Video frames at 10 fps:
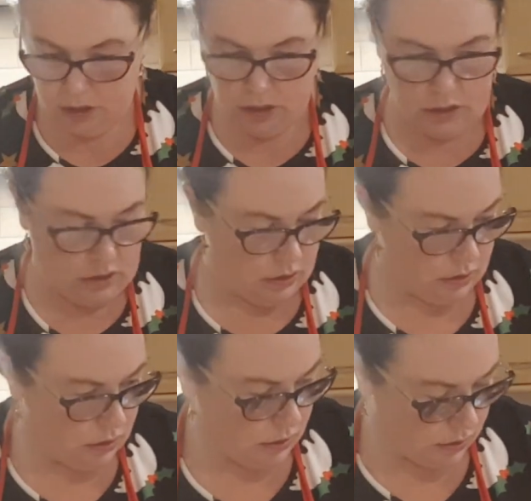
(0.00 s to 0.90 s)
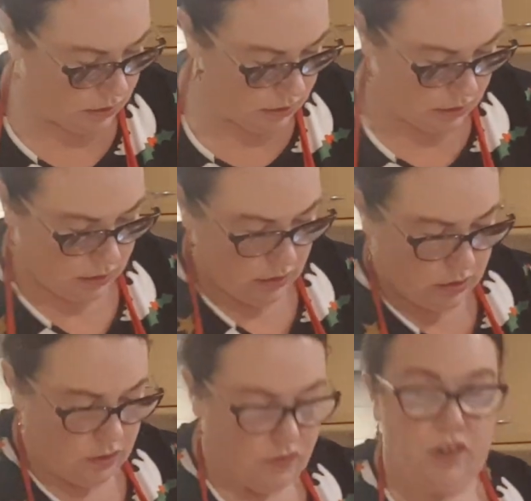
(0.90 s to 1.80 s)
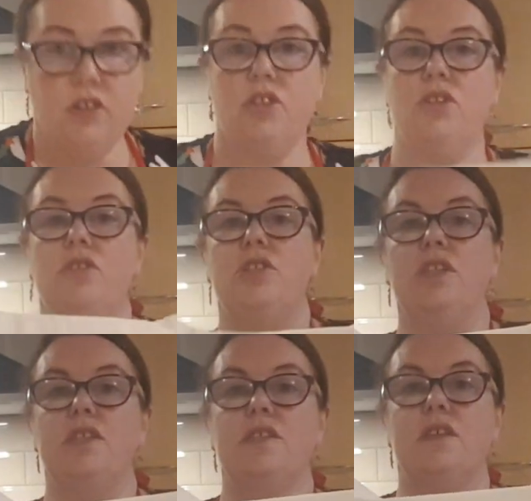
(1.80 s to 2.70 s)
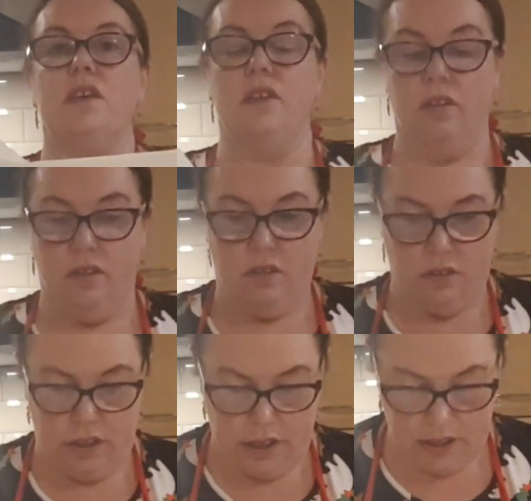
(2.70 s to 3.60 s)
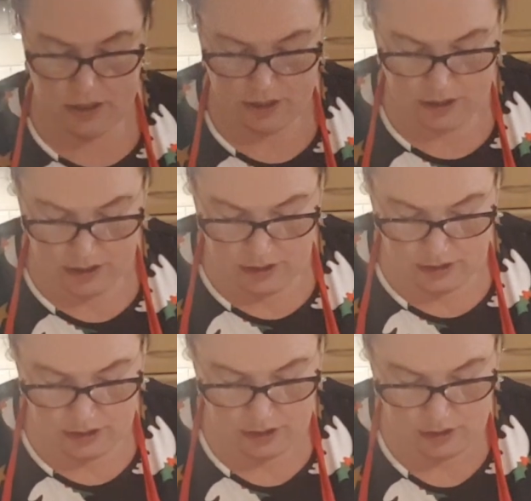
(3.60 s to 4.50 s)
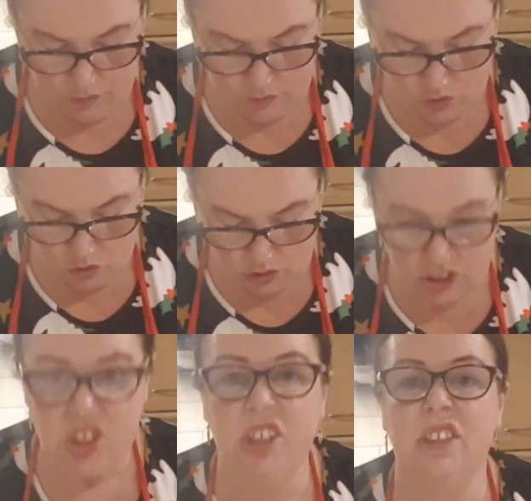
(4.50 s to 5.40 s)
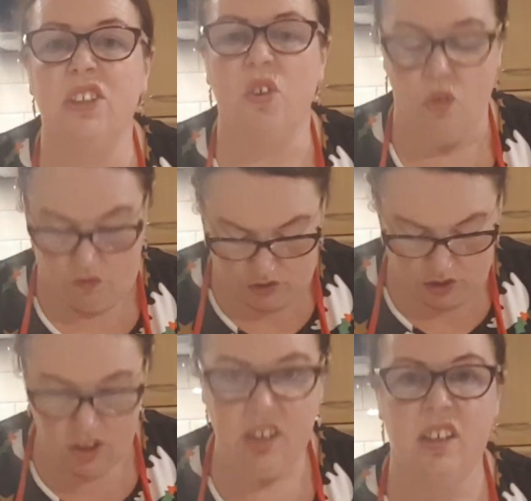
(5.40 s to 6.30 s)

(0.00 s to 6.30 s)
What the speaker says: So you've got your 2 sheets here. Okay. Then I fold the sheets over